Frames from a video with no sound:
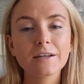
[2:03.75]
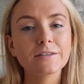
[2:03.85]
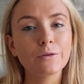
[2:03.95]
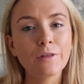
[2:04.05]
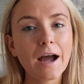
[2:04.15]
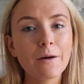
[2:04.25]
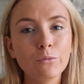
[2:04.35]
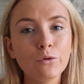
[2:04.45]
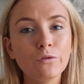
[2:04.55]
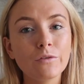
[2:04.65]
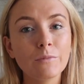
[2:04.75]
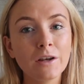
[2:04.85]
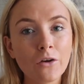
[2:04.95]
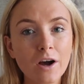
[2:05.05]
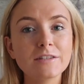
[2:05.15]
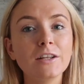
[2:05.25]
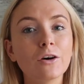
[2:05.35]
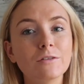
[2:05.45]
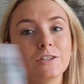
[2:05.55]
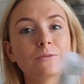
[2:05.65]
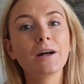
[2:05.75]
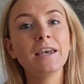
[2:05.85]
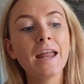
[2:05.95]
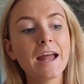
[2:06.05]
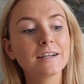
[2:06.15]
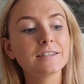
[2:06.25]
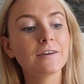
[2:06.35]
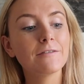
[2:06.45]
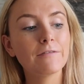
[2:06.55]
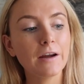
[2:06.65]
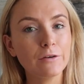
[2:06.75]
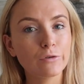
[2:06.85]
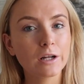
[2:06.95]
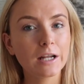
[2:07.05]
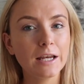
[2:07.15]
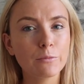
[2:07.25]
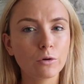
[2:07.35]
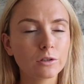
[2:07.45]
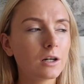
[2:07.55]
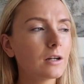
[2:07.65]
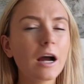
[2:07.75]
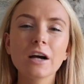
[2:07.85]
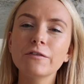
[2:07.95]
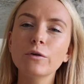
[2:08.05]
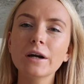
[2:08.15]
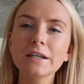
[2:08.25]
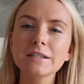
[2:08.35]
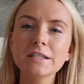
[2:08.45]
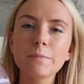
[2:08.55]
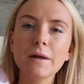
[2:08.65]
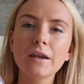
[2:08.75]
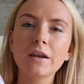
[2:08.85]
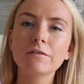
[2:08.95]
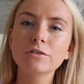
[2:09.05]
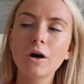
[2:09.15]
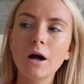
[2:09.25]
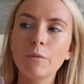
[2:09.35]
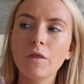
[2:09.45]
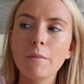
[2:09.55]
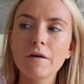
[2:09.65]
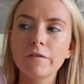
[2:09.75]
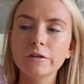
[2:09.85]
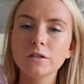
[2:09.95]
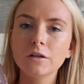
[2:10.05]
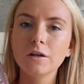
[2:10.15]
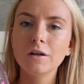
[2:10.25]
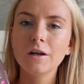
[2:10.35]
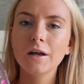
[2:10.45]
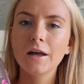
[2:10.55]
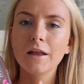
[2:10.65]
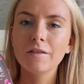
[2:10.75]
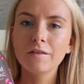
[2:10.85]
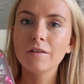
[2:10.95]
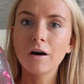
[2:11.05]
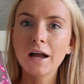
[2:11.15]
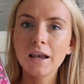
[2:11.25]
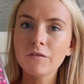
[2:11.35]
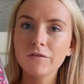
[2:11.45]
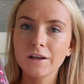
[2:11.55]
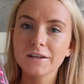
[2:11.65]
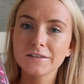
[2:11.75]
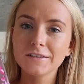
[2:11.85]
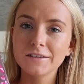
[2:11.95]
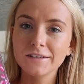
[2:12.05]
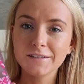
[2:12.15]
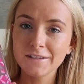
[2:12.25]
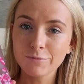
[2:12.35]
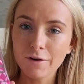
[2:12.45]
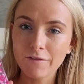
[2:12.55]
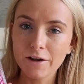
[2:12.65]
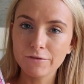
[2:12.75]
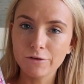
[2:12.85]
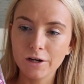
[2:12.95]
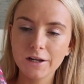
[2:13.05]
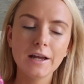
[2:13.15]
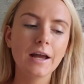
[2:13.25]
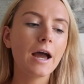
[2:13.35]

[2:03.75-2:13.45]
So that moves me nicely on to my next favourite cleaning product. I feel like I didn't spend enough time on the Method. I love this. This is my favourite.